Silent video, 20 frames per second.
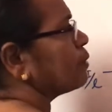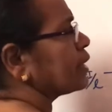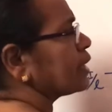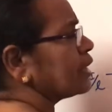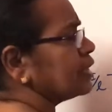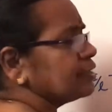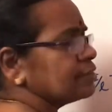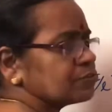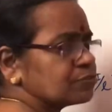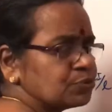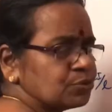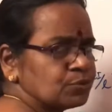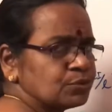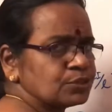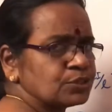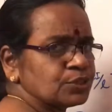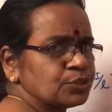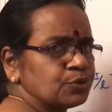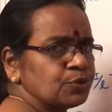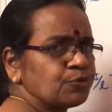by L is
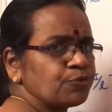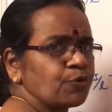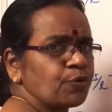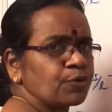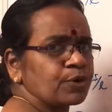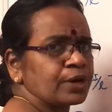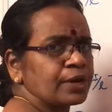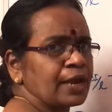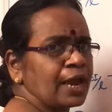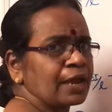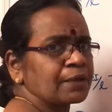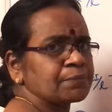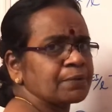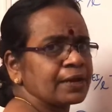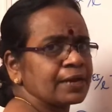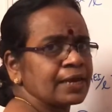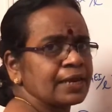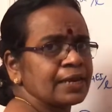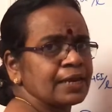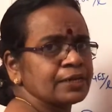known to you. 4A
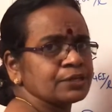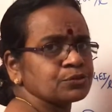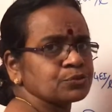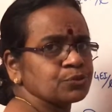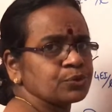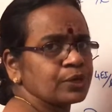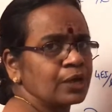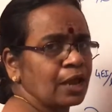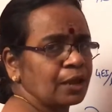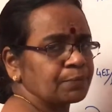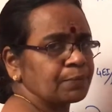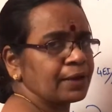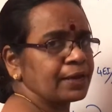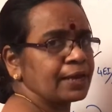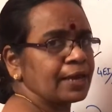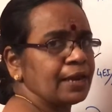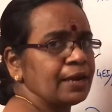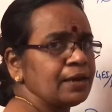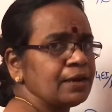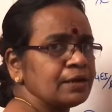by L and 2A by
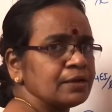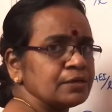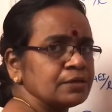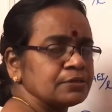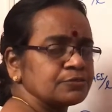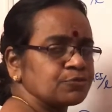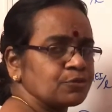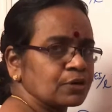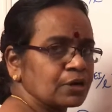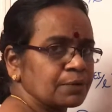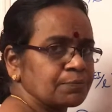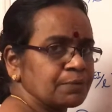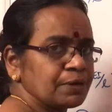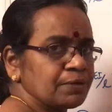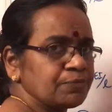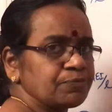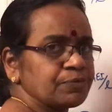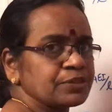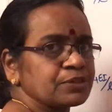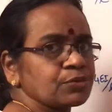L for a
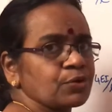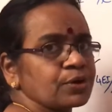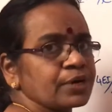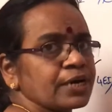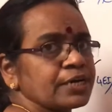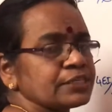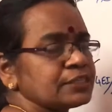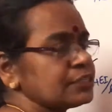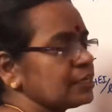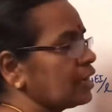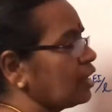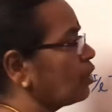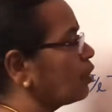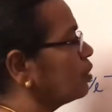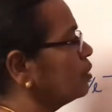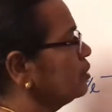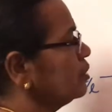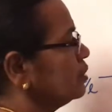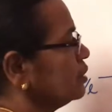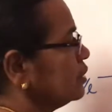beam with rotation
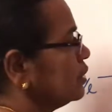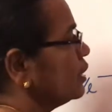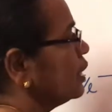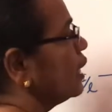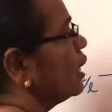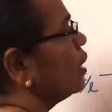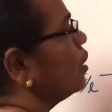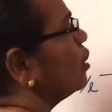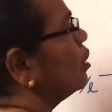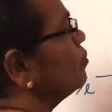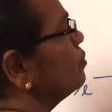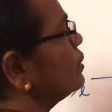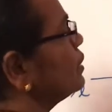along. Along